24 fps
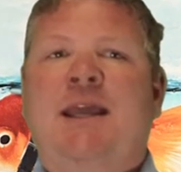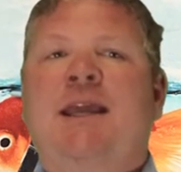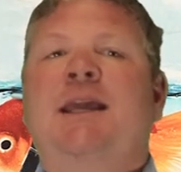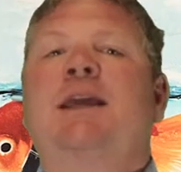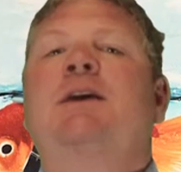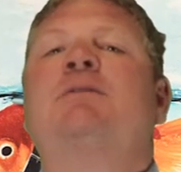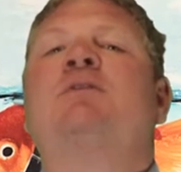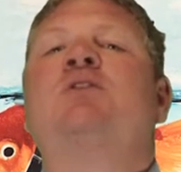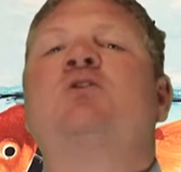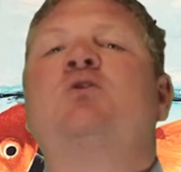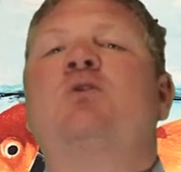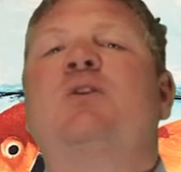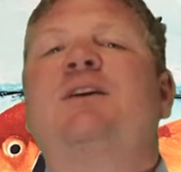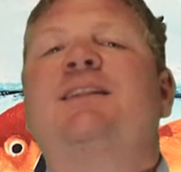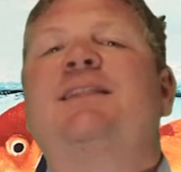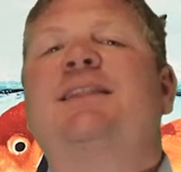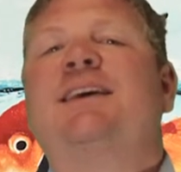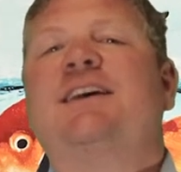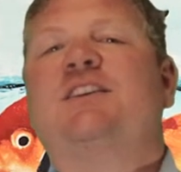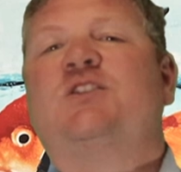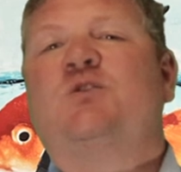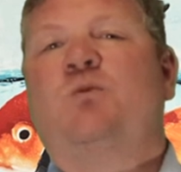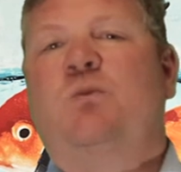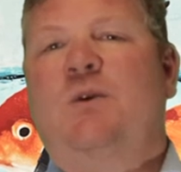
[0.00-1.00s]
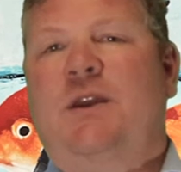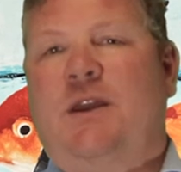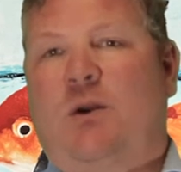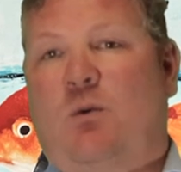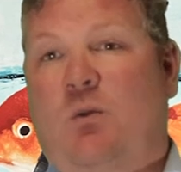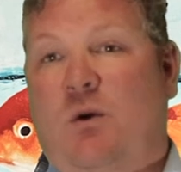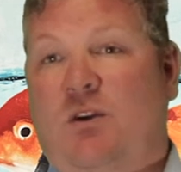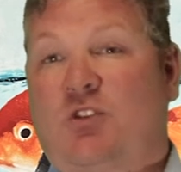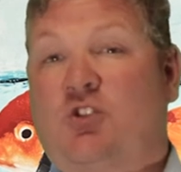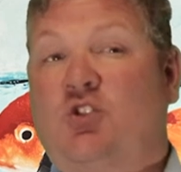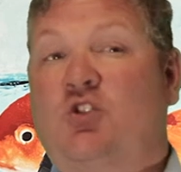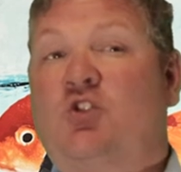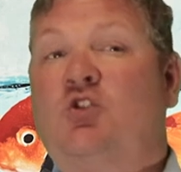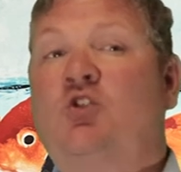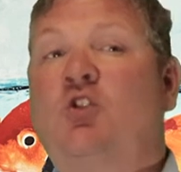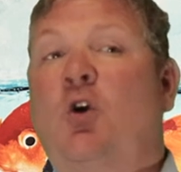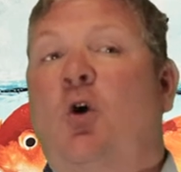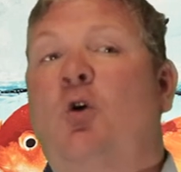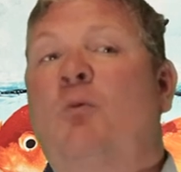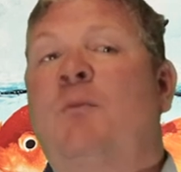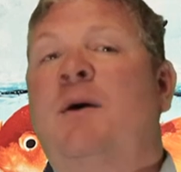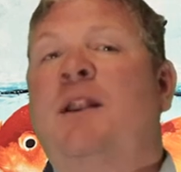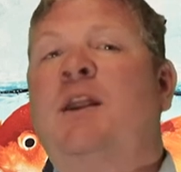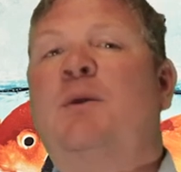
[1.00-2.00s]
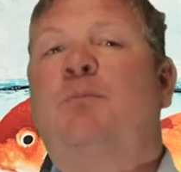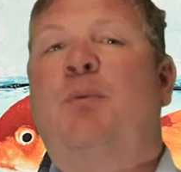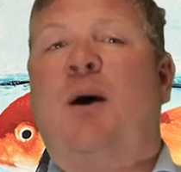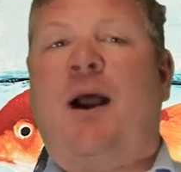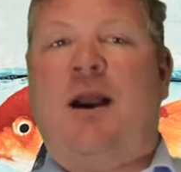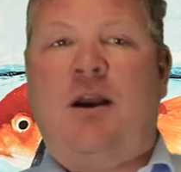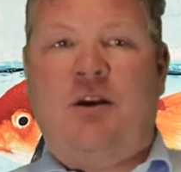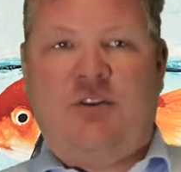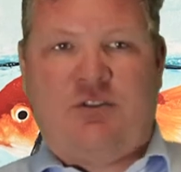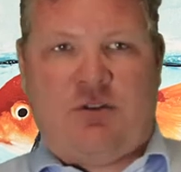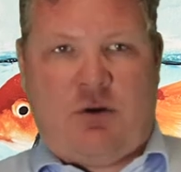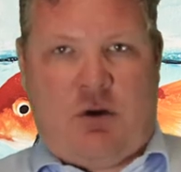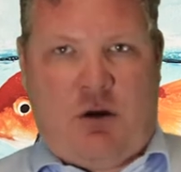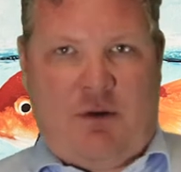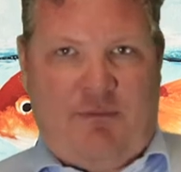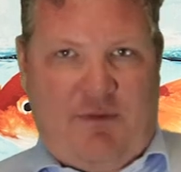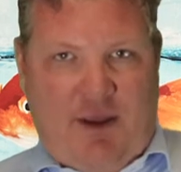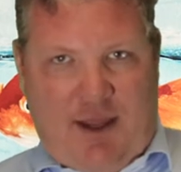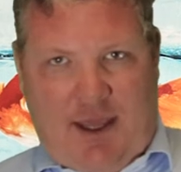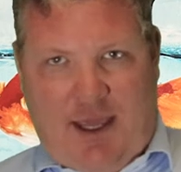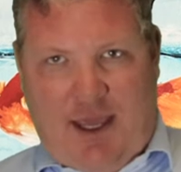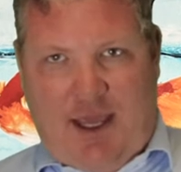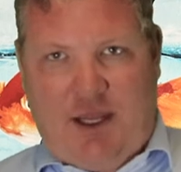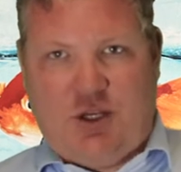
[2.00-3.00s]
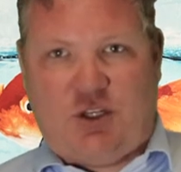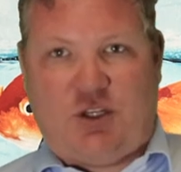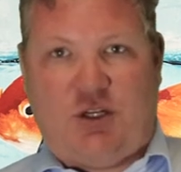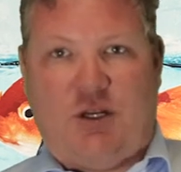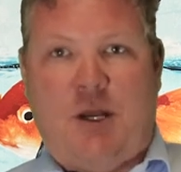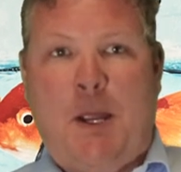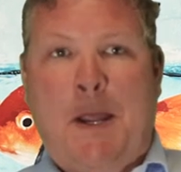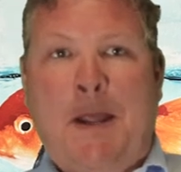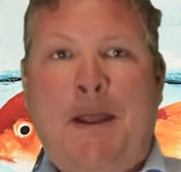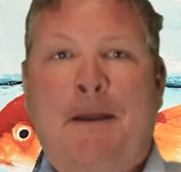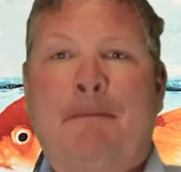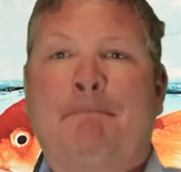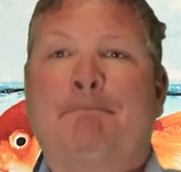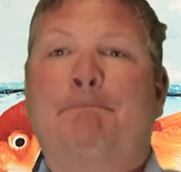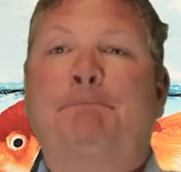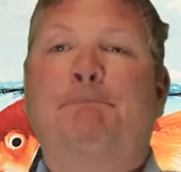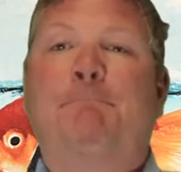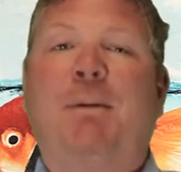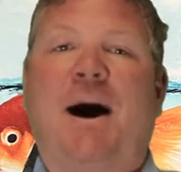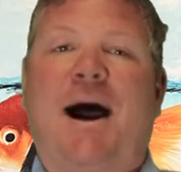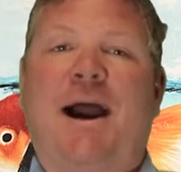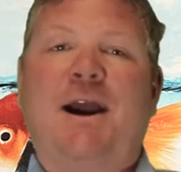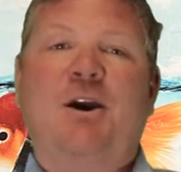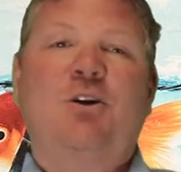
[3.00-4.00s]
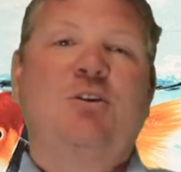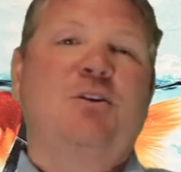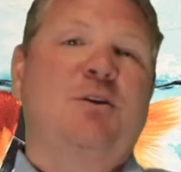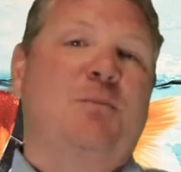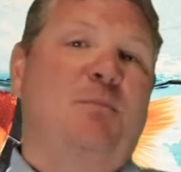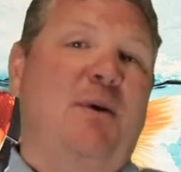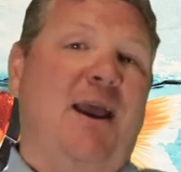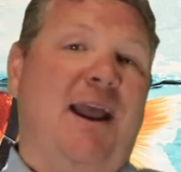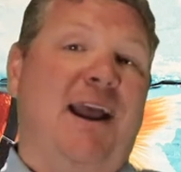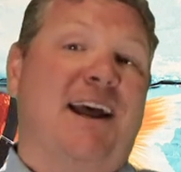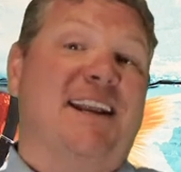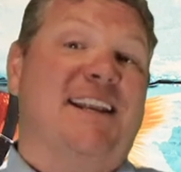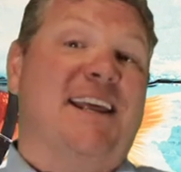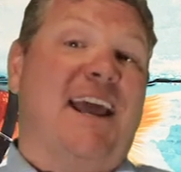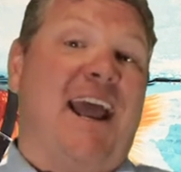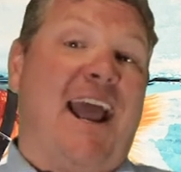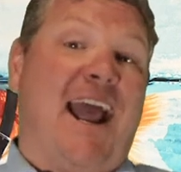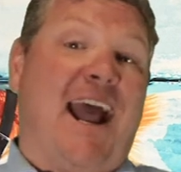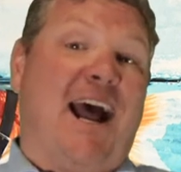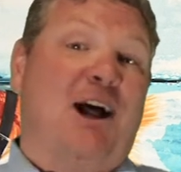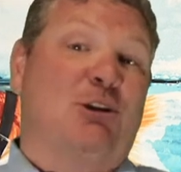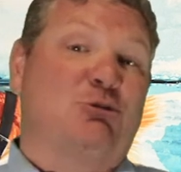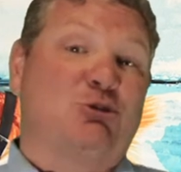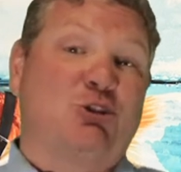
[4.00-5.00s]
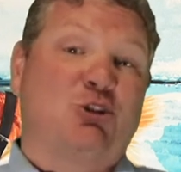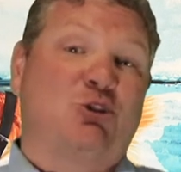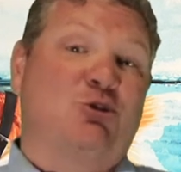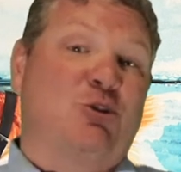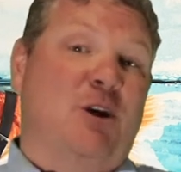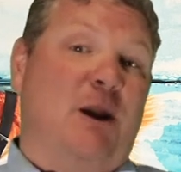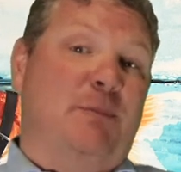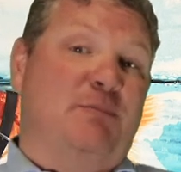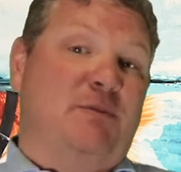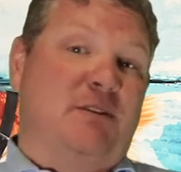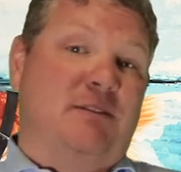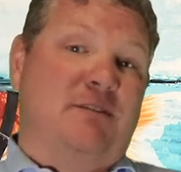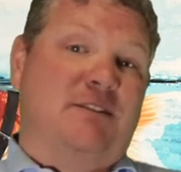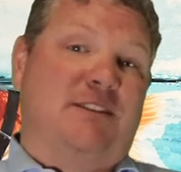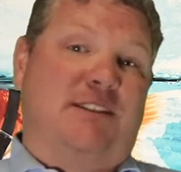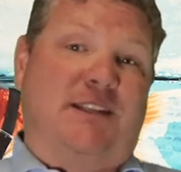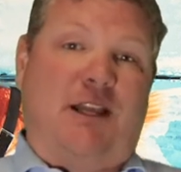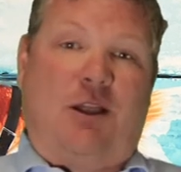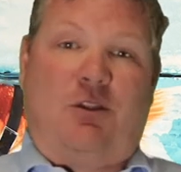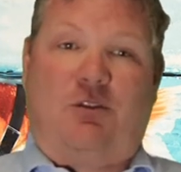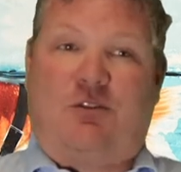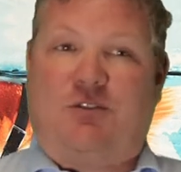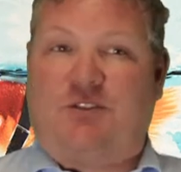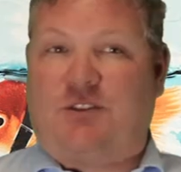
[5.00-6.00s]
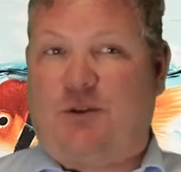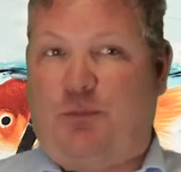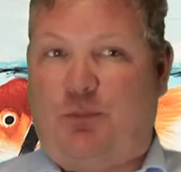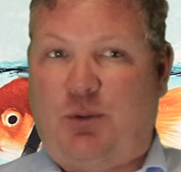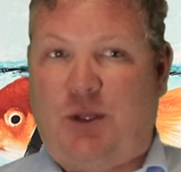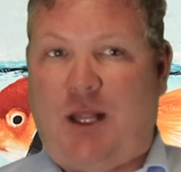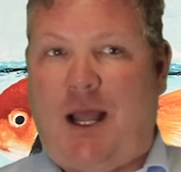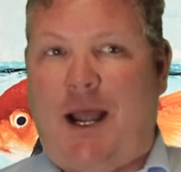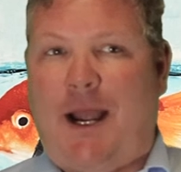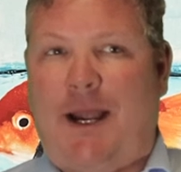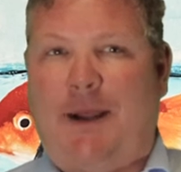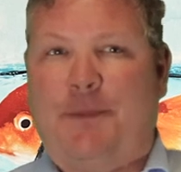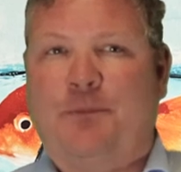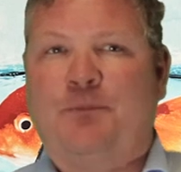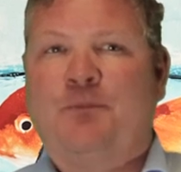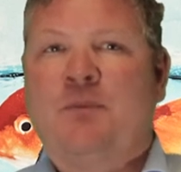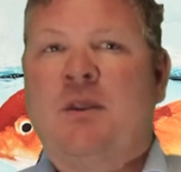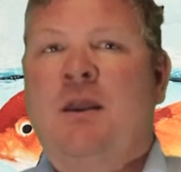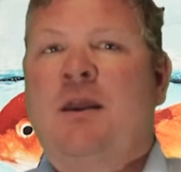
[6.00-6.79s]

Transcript: Even during this week, where so many buyers are on vacation, buyer demand outstripped seller supply.